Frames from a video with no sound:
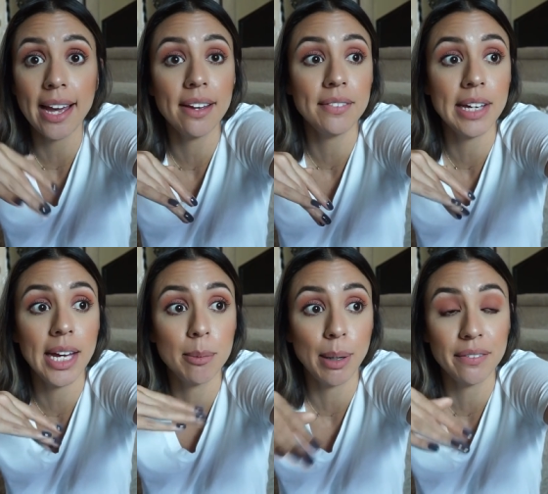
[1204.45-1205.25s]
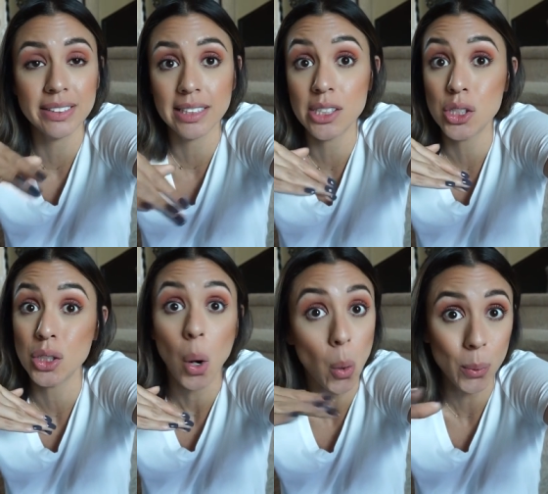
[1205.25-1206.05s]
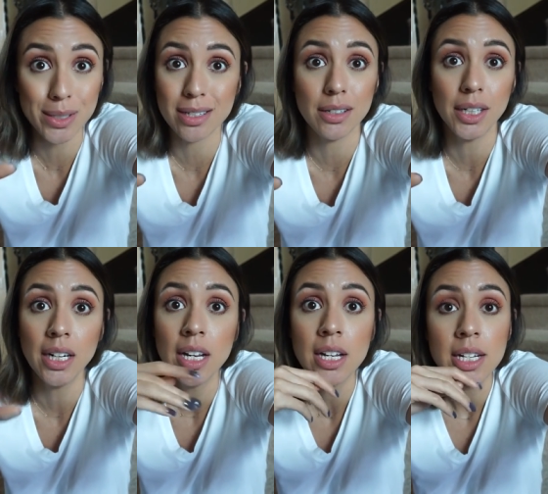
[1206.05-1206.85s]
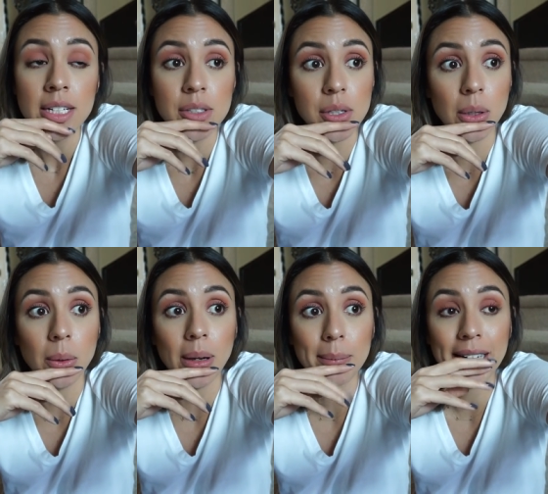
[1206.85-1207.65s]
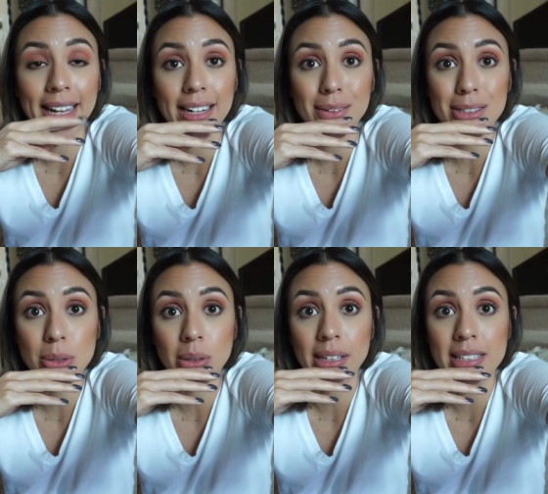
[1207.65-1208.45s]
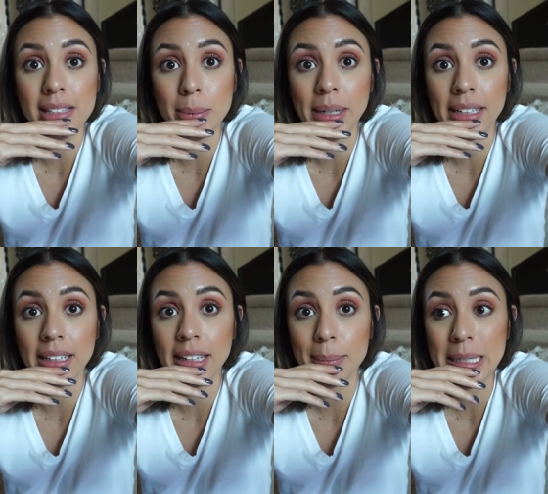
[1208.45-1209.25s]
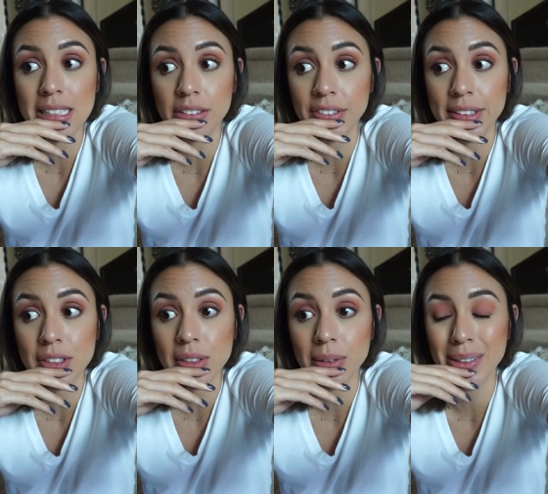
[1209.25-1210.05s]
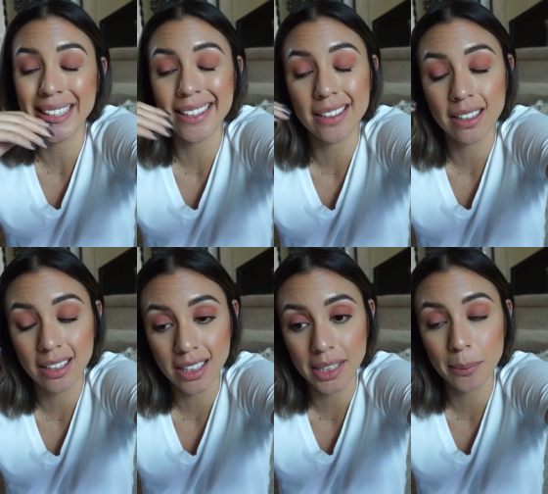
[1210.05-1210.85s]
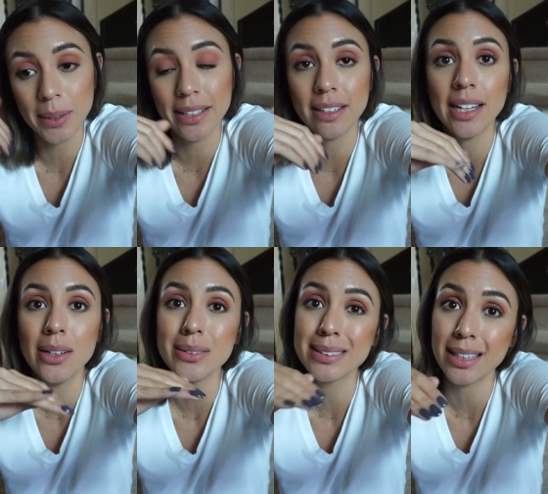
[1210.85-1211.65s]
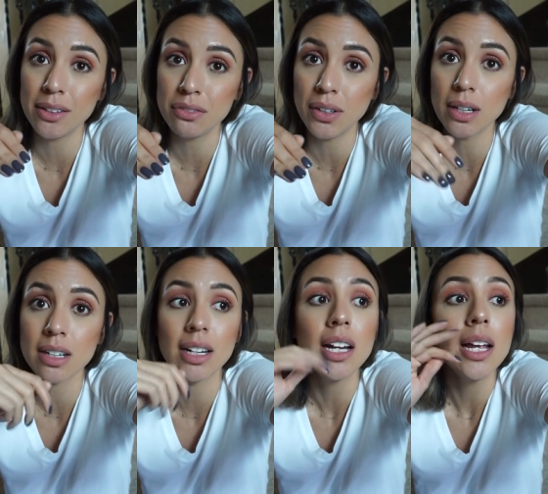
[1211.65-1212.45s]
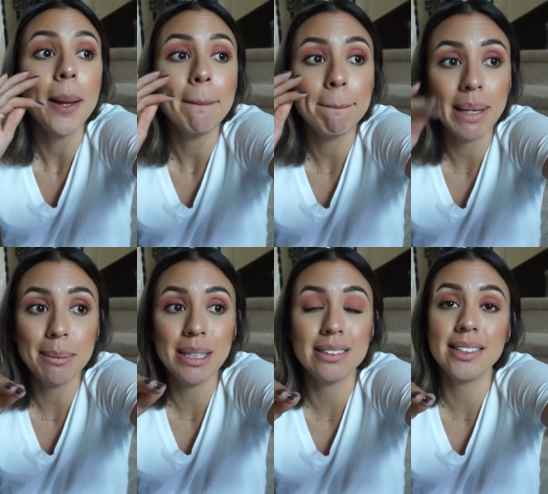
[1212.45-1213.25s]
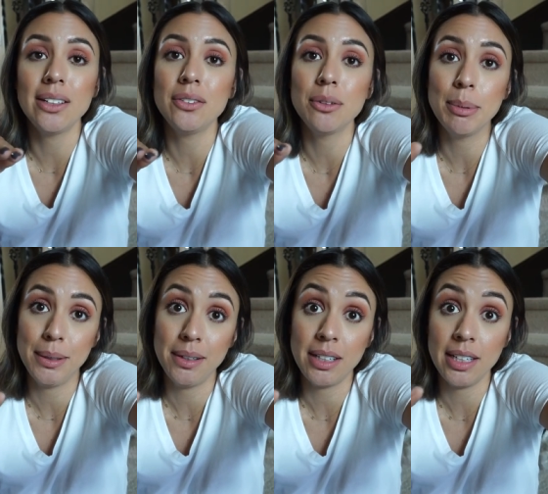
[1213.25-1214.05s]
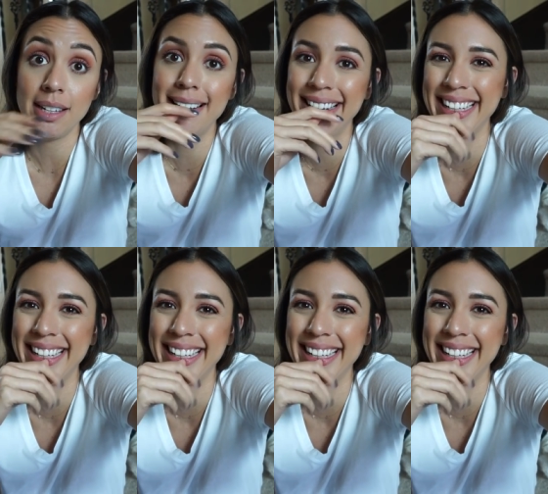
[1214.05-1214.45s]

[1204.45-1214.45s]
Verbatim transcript: I haven't had breakfast, lunch, or dinner, so I'm gonna head out the door and see what I can get myself into. I kinda want In-N-Out, it's kinda far. Maybe I'll settle for Burger King.